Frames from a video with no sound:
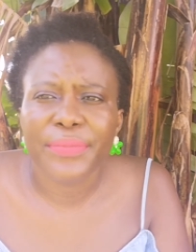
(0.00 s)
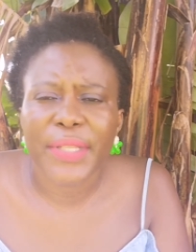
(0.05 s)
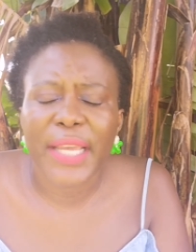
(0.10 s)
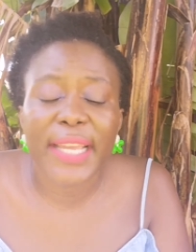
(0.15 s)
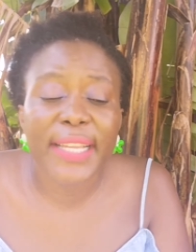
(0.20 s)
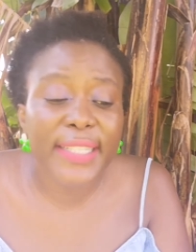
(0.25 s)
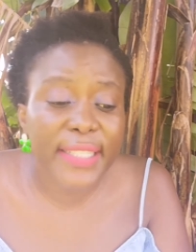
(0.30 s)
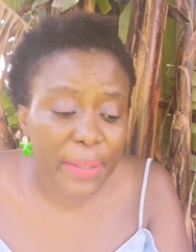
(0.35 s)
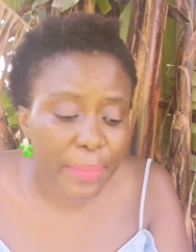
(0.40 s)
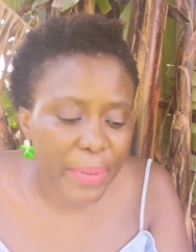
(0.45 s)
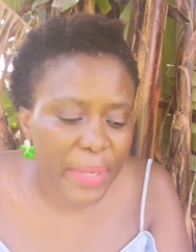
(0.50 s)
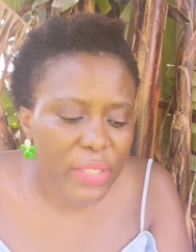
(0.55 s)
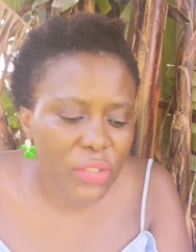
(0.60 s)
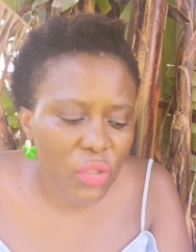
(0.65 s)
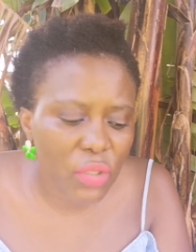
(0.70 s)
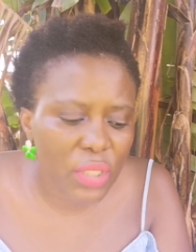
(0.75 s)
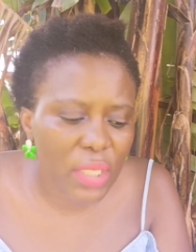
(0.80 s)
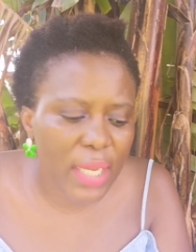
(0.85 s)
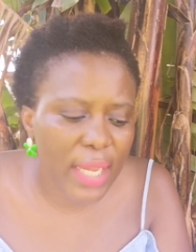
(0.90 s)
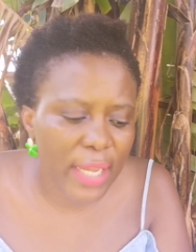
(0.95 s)
It depends
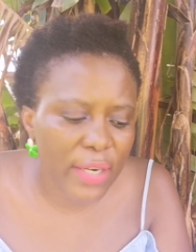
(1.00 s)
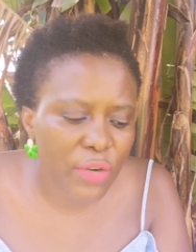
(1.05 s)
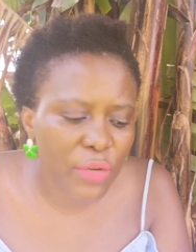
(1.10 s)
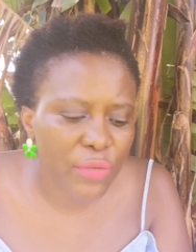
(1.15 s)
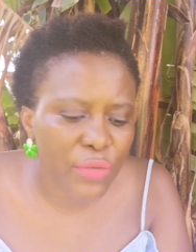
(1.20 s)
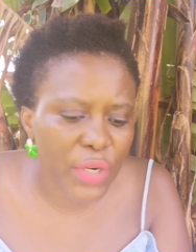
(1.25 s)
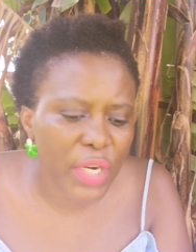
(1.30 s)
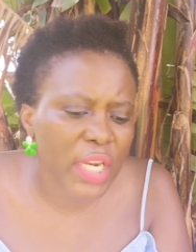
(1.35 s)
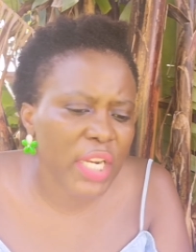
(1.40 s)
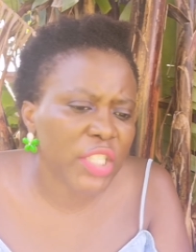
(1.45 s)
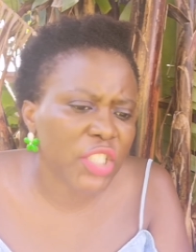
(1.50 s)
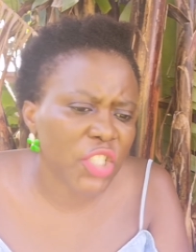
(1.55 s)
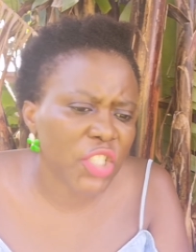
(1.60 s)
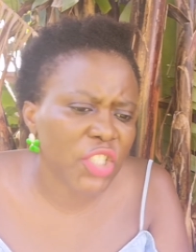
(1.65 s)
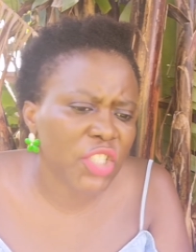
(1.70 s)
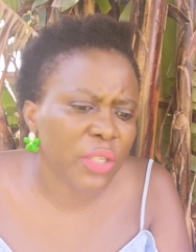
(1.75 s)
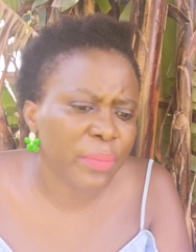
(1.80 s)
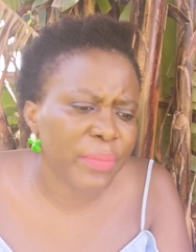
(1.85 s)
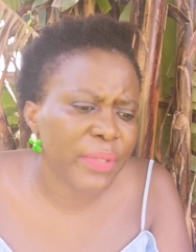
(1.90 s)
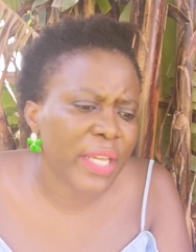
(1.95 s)
on the kind of
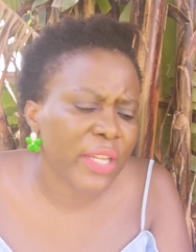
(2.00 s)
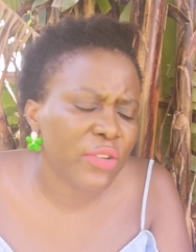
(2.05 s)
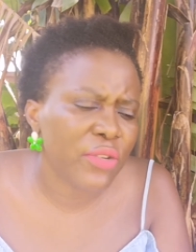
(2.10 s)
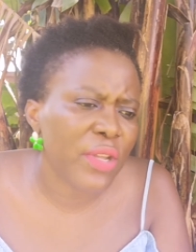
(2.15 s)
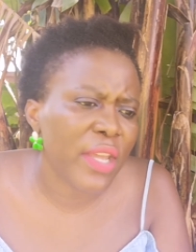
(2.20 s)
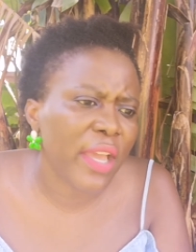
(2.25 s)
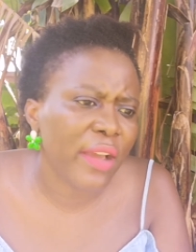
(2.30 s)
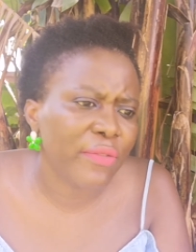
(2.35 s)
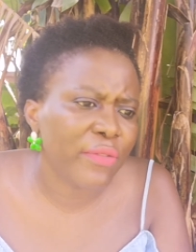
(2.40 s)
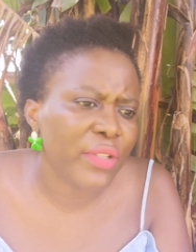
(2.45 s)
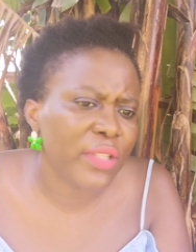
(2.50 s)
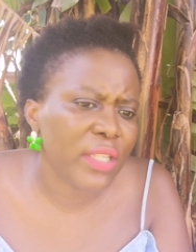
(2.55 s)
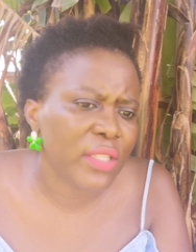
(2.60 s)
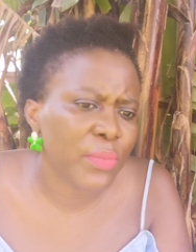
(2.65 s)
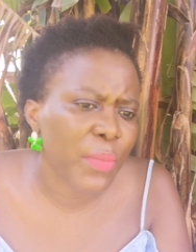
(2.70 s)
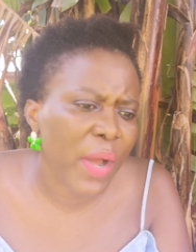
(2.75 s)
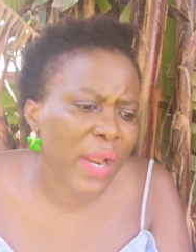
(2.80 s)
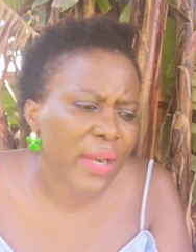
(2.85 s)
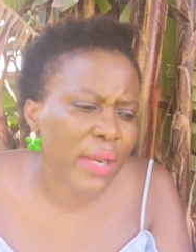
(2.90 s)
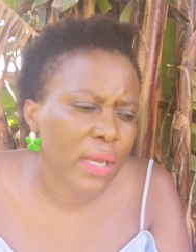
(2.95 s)
relationship that you have with this
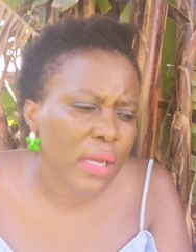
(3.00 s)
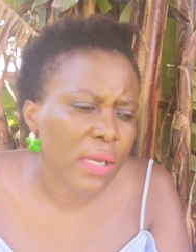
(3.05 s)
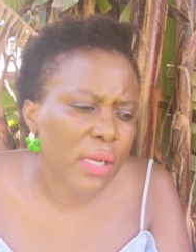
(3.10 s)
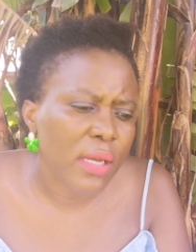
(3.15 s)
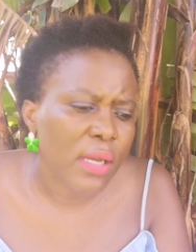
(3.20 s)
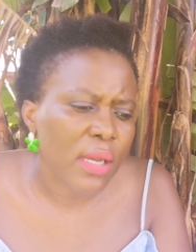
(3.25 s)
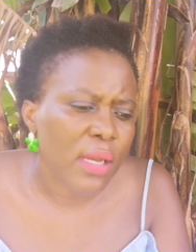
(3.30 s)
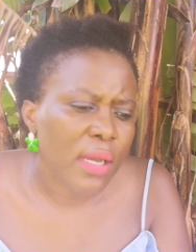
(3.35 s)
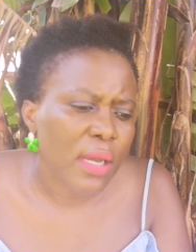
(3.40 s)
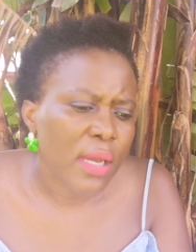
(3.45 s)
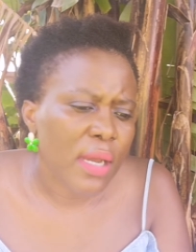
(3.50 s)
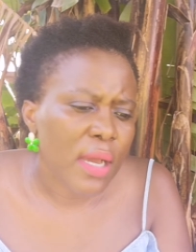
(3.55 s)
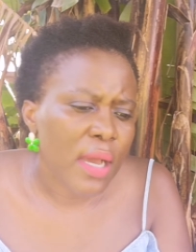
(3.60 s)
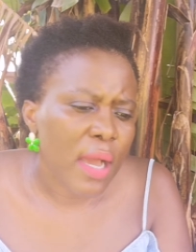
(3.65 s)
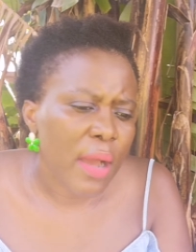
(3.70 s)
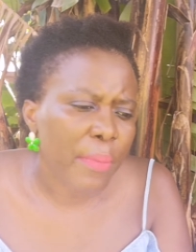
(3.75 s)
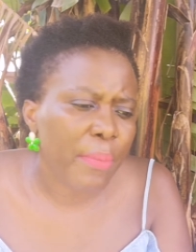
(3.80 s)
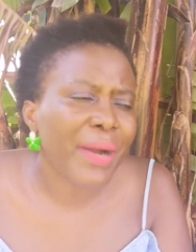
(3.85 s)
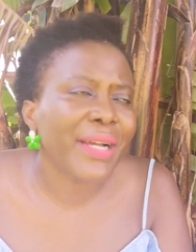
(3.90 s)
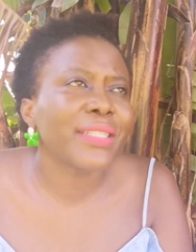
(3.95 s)
partner.
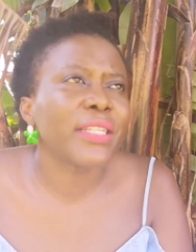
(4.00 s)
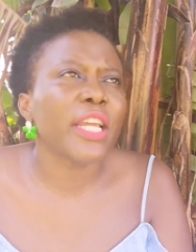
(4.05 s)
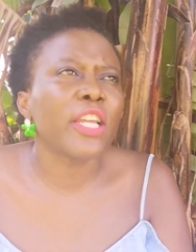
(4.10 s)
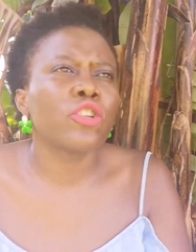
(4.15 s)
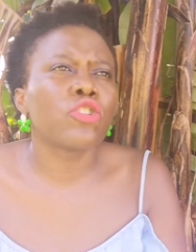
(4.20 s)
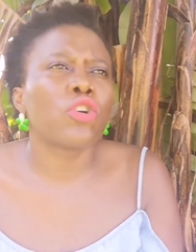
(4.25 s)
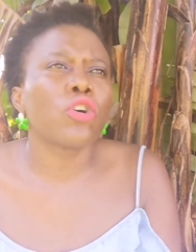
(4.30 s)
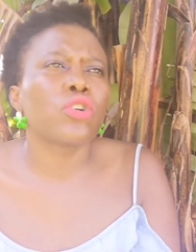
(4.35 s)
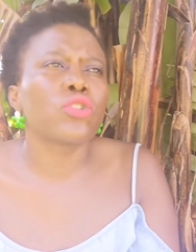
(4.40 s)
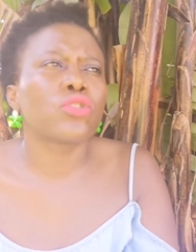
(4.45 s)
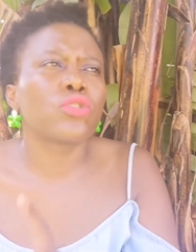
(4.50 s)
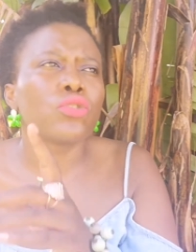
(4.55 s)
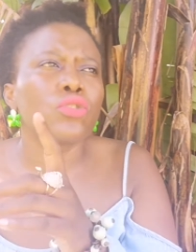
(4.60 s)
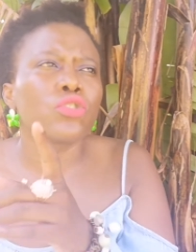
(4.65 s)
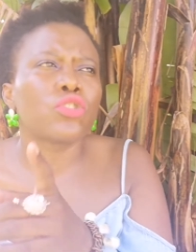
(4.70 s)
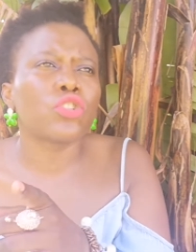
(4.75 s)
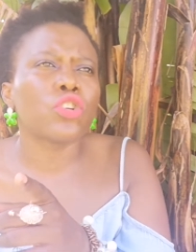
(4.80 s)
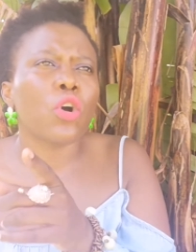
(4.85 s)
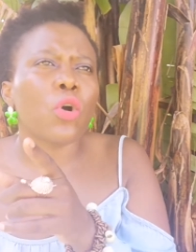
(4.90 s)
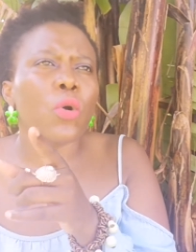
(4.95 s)
But it goes to
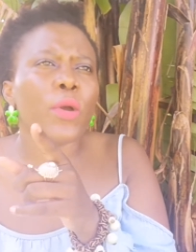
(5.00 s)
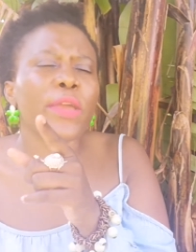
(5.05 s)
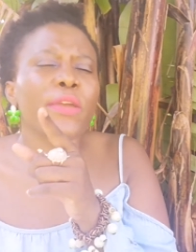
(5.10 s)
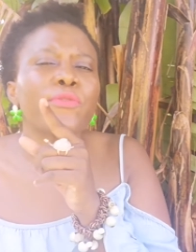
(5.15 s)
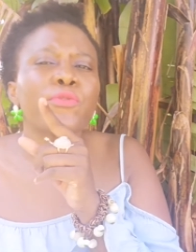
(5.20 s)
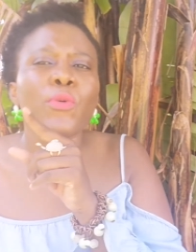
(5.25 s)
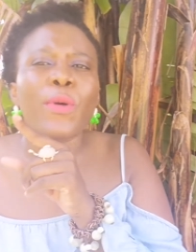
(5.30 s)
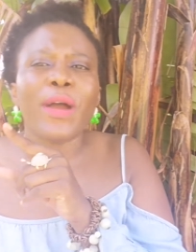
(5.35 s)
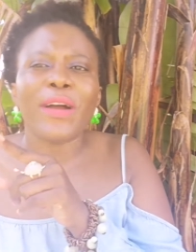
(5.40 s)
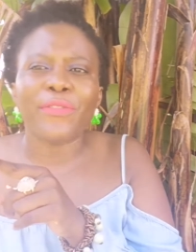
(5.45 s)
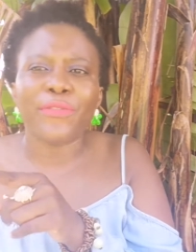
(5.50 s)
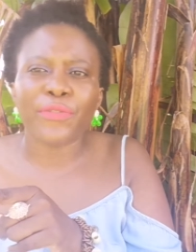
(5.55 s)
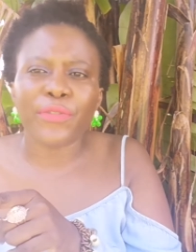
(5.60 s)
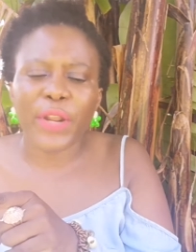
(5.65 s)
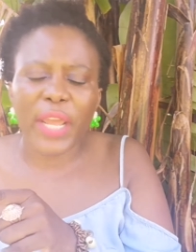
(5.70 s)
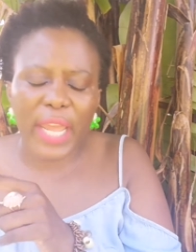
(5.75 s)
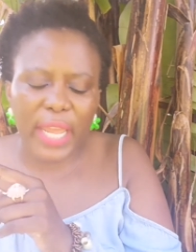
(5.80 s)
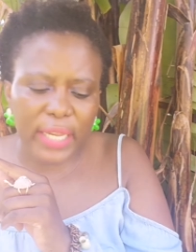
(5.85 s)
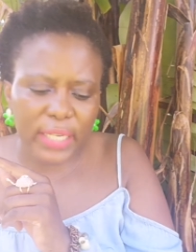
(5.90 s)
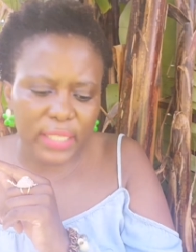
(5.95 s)
show, if we're
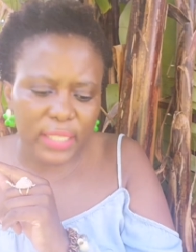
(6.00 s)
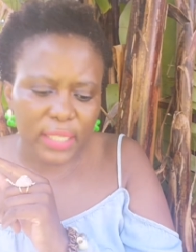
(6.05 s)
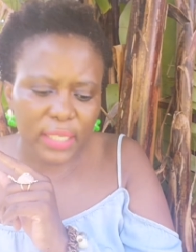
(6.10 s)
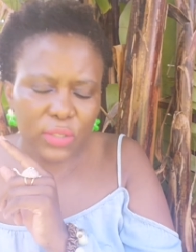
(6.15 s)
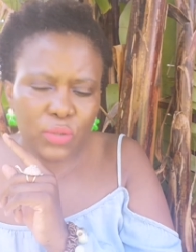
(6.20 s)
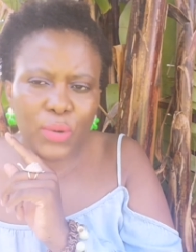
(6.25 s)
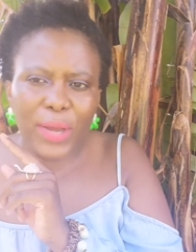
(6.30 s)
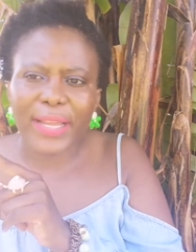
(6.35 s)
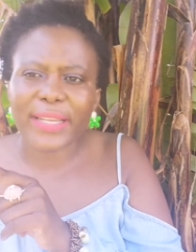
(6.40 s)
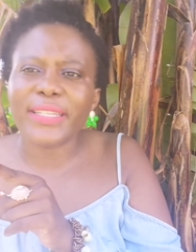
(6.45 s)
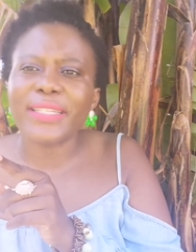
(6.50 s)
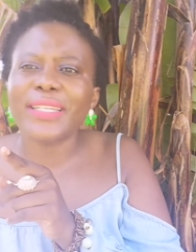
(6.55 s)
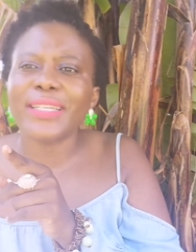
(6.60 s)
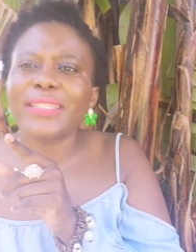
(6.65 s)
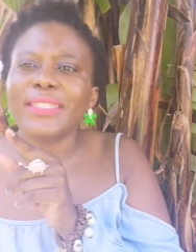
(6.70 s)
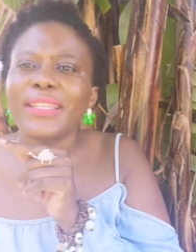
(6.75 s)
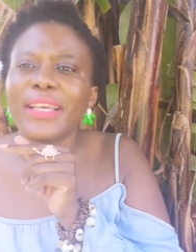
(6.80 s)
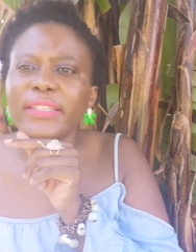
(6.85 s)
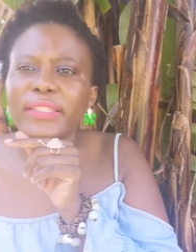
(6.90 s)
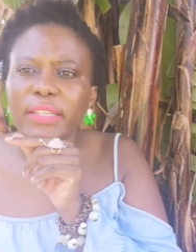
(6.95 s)
afraid to address
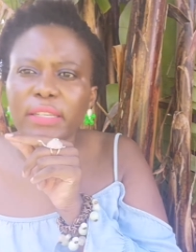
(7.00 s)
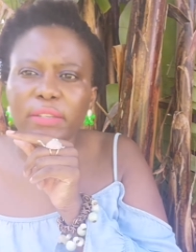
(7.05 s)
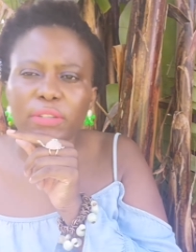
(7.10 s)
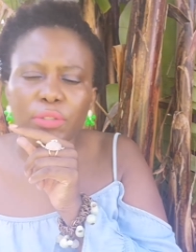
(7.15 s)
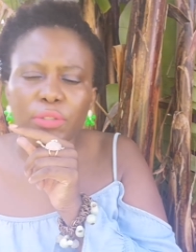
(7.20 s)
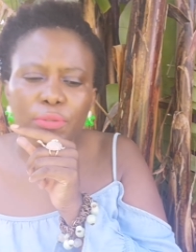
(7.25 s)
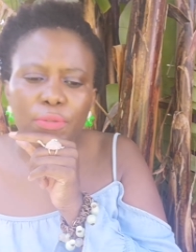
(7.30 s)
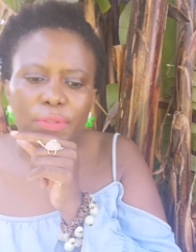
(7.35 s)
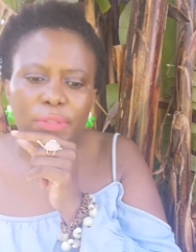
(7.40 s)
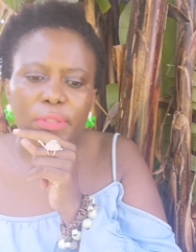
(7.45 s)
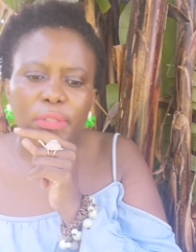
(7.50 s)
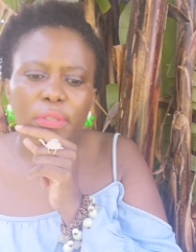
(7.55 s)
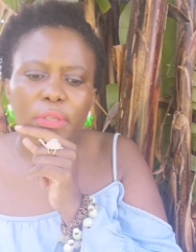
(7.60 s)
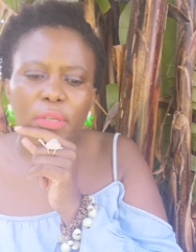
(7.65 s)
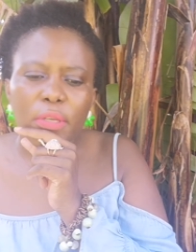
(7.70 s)
such issues,